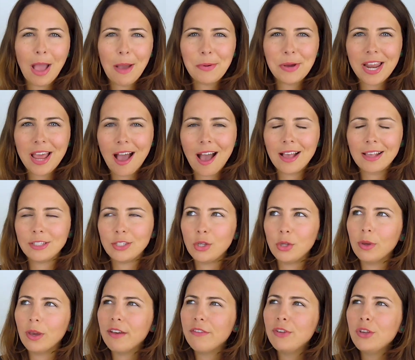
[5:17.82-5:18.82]
I want to ask
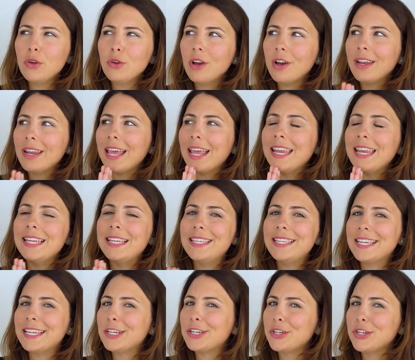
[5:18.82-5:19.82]
you, have you got an
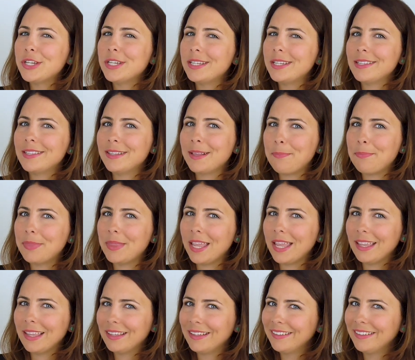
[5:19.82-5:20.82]
addiction to something?